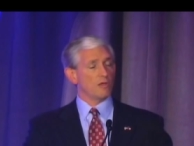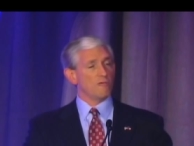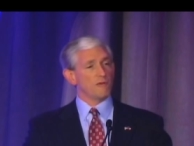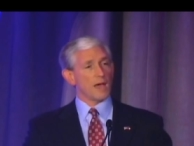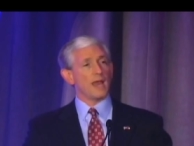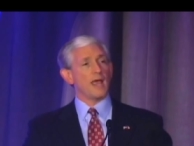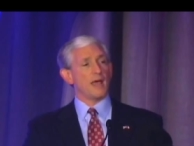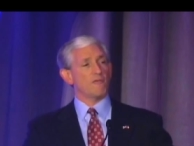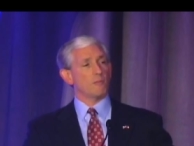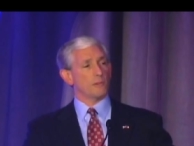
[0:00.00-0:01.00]
you've got to
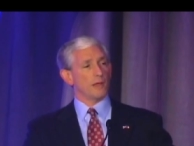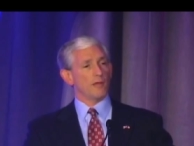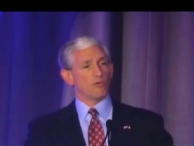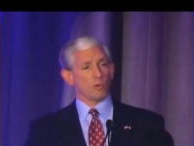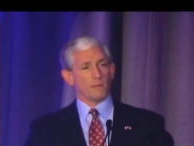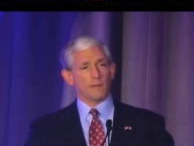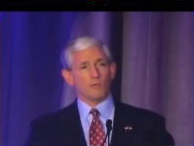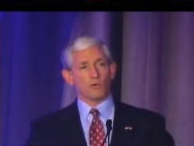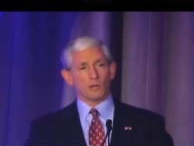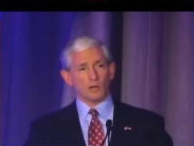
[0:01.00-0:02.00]
have a place where people
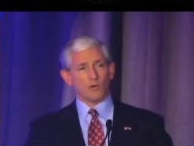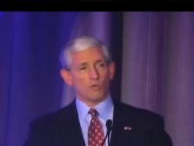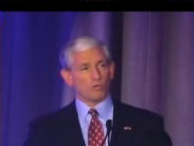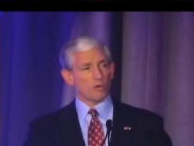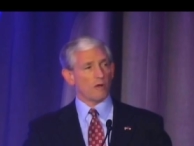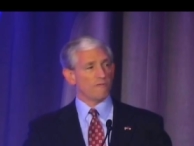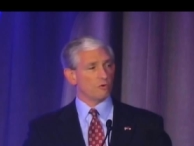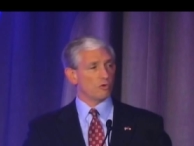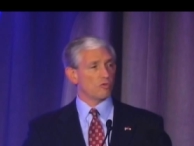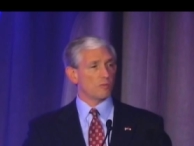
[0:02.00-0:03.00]
can go resolve their
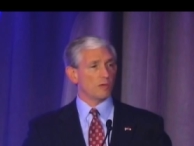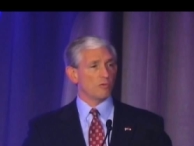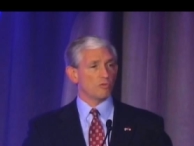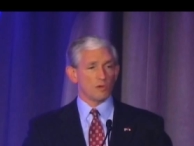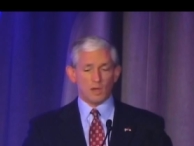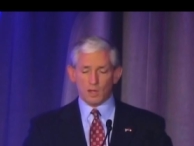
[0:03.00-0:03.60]
disputes